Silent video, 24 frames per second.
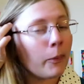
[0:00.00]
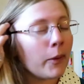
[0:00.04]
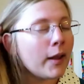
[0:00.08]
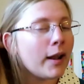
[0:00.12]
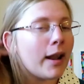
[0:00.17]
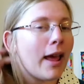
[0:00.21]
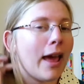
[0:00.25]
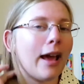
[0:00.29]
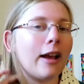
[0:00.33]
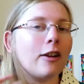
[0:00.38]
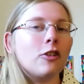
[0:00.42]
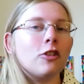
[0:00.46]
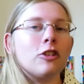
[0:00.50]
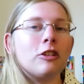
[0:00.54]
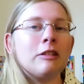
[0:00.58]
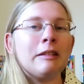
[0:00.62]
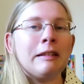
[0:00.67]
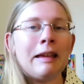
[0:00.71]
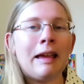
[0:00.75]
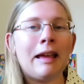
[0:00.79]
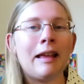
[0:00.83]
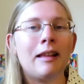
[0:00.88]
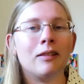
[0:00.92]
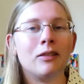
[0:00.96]
but
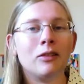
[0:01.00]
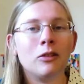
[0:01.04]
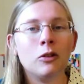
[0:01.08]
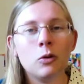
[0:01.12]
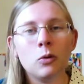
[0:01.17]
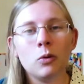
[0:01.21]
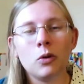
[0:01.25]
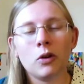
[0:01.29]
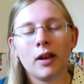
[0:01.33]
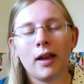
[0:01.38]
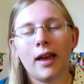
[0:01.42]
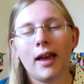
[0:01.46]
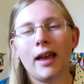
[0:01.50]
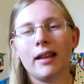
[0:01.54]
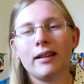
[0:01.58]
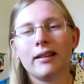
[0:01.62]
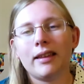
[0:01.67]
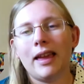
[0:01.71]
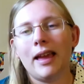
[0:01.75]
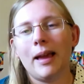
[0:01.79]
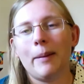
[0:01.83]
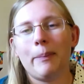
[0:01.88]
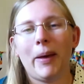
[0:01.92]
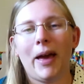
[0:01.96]
actually get Luke
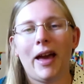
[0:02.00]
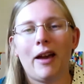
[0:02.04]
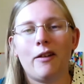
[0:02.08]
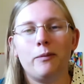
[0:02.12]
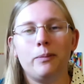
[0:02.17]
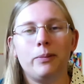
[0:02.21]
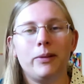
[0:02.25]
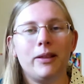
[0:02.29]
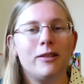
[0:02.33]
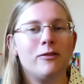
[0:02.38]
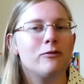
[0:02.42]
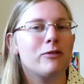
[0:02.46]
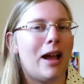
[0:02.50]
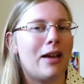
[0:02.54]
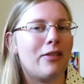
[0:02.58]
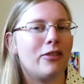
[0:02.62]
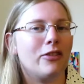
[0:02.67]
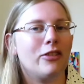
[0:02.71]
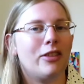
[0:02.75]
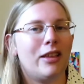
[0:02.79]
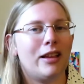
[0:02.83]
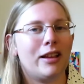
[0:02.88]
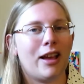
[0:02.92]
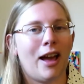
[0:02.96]
at Camp Half-Blood
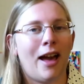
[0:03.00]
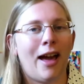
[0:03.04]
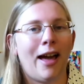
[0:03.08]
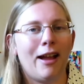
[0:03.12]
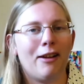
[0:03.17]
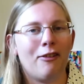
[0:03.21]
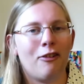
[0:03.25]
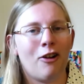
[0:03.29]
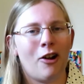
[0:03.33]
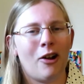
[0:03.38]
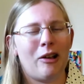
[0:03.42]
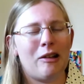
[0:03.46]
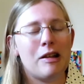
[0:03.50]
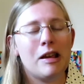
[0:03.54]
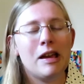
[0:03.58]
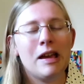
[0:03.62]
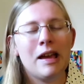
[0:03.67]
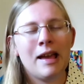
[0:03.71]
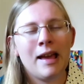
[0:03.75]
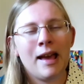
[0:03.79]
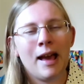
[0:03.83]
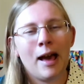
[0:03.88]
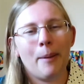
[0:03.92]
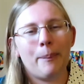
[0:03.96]
rather than Chiron.
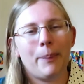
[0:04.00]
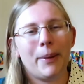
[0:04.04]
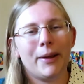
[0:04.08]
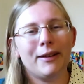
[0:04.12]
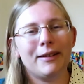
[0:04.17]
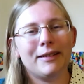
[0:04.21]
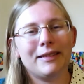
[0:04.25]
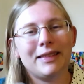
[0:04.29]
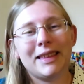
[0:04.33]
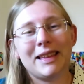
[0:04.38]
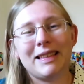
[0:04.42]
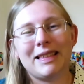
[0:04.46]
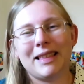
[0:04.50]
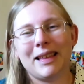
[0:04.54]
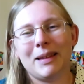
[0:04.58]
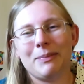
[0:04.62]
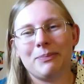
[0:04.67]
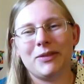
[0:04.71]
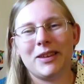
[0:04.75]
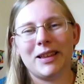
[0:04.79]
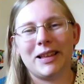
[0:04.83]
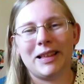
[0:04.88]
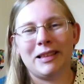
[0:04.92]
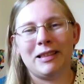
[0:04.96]
Apparently
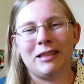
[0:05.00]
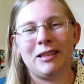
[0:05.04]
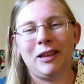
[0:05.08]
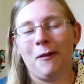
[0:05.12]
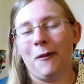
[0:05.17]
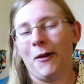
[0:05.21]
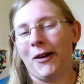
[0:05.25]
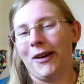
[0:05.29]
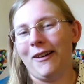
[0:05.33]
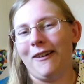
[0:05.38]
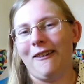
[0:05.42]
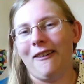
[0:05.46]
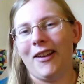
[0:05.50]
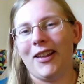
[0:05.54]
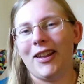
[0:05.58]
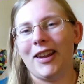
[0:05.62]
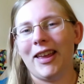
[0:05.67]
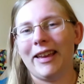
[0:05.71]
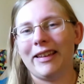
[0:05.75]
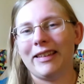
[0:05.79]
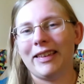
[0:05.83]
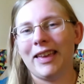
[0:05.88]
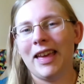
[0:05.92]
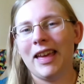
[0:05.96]
something's going
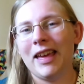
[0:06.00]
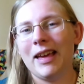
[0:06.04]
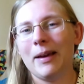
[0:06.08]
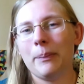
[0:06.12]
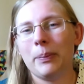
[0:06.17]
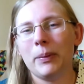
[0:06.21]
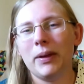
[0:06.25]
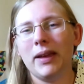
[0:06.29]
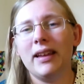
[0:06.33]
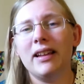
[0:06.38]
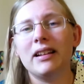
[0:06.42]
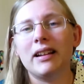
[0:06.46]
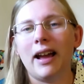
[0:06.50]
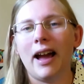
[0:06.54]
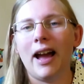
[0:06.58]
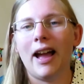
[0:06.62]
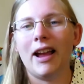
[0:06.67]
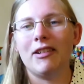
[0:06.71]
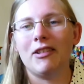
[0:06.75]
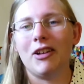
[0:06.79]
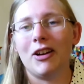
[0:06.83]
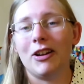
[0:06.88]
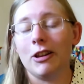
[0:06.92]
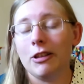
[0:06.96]
on at camp and
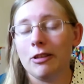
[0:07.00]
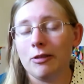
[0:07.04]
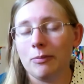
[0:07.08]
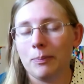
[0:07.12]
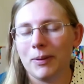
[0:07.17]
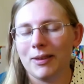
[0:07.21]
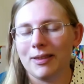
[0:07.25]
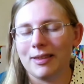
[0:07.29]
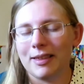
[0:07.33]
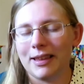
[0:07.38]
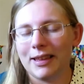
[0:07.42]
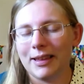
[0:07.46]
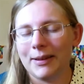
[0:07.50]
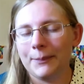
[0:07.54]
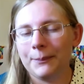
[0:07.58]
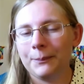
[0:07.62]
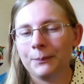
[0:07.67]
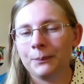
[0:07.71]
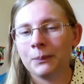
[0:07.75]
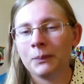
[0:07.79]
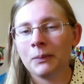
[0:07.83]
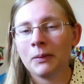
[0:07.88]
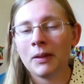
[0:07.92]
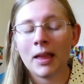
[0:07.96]
Chiron is busy.
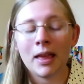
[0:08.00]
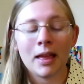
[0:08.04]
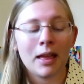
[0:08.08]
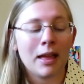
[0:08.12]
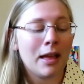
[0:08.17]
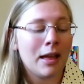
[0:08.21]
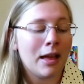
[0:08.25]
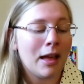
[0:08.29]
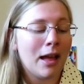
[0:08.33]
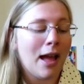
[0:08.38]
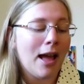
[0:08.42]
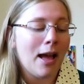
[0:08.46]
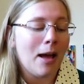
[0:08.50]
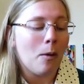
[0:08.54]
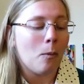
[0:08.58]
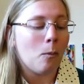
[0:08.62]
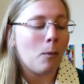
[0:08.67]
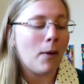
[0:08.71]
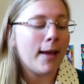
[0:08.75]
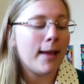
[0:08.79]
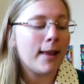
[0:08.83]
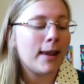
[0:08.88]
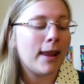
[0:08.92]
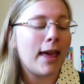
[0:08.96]

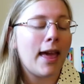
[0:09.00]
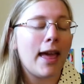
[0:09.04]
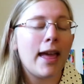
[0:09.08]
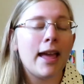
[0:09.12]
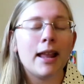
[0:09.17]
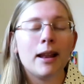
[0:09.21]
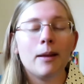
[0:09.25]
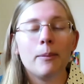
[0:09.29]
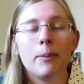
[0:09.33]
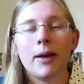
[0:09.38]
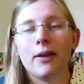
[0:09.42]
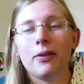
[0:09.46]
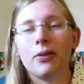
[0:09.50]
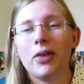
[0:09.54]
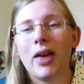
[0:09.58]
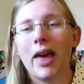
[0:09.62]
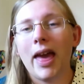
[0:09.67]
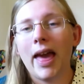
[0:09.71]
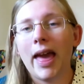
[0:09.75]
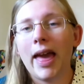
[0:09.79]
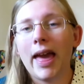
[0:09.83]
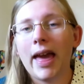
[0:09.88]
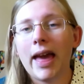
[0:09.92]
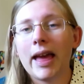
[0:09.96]
When Annabeth
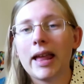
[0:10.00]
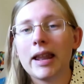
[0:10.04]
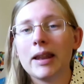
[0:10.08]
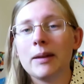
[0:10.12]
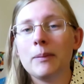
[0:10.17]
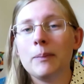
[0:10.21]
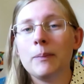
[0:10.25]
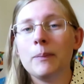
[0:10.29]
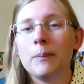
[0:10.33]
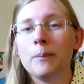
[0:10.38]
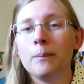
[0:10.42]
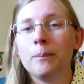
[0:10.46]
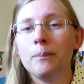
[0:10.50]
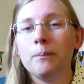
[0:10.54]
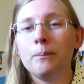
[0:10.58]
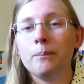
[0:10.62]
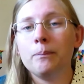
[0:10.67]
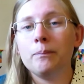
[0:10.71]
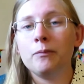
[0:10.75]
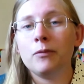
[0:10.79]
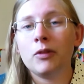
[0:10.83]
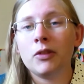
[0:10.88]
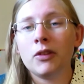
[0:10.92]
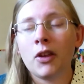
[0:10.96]
and
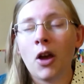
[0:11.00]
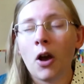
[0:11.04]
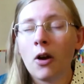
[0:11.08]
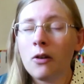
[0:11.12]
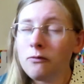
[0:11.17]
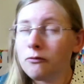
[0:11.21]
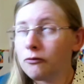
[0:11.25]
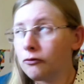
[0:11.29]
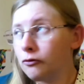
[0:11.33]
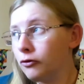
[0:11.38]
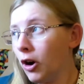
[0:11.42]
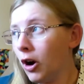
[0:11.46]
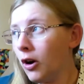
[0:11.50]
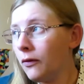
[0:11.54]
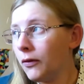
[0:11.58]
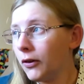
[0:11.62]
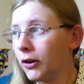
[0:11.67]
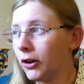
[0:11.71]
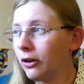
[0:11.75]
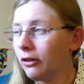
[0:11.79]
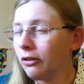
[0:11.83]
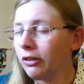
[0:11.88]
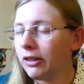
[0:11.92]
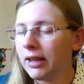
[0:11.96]

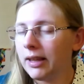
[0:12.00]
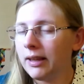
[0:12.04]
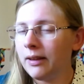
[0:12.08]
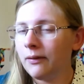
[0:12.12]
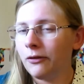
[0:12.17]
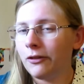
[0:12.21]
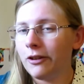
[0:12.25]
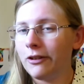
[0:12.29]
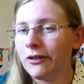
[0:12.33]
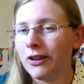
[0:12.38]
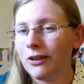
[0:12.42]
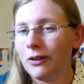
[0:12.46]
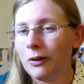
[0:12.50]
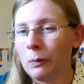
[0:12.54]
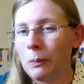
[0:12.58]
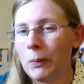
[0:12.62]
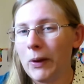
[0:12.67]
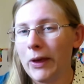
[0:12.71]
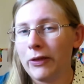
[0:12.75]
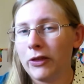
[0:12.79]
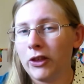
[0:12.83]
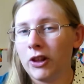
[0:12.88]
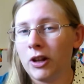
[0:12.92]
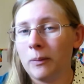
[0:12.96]
Grover leave to deal
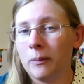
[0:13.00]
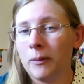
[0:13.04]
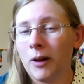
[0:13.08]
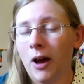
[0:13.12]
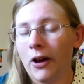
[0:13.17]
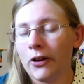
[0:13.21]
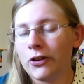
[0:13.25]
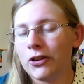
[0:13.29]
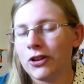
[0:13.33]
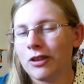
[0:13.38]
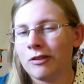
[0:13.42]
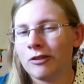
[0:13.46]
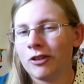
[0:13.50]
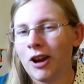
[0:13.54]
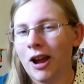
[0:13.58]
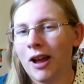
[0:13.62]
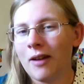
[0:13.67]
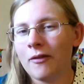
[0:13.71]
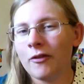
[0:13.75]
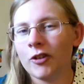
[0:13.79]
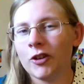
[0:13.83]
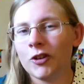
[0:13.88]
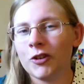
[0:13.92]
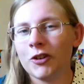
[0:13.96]
with an obnoxious
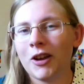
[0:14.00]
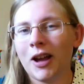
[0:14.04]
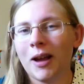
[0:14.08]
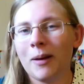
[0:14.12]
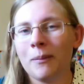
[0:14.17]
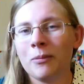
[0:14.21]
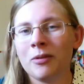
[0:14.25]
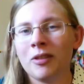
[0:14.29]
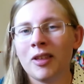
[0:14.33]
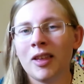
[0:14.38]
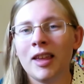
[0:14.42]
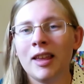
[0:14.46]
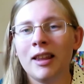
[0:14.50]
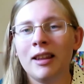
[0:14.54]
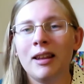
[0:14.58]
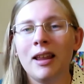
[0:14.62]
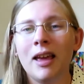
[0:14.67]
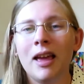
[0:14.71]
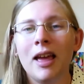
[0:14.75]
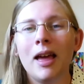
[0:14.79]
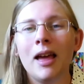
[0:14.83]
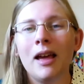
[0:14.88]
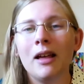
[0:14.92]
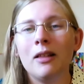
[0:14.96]
driver who comes
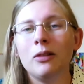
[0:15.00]
in,